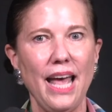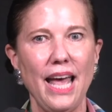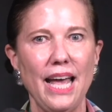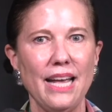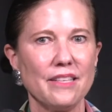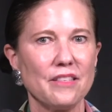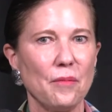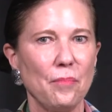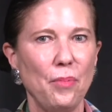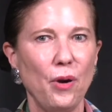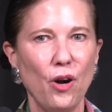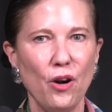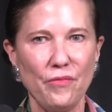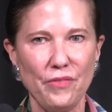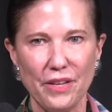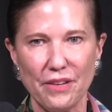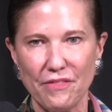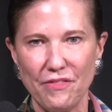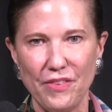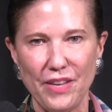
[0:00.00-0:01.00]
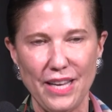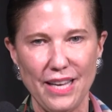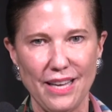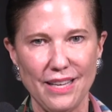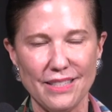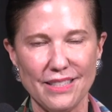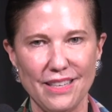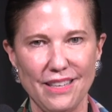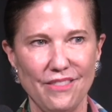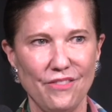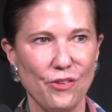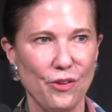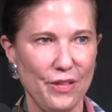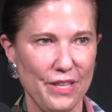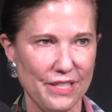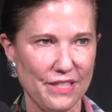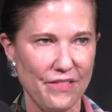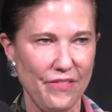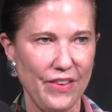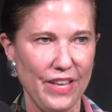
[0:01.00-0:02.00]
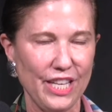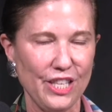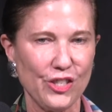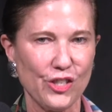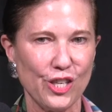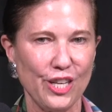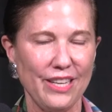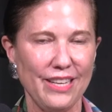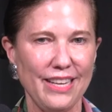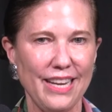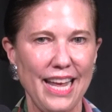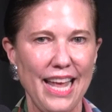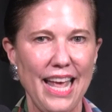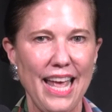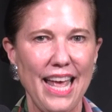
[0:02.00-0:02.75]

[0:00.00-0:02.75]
as a perfect fit for this vision.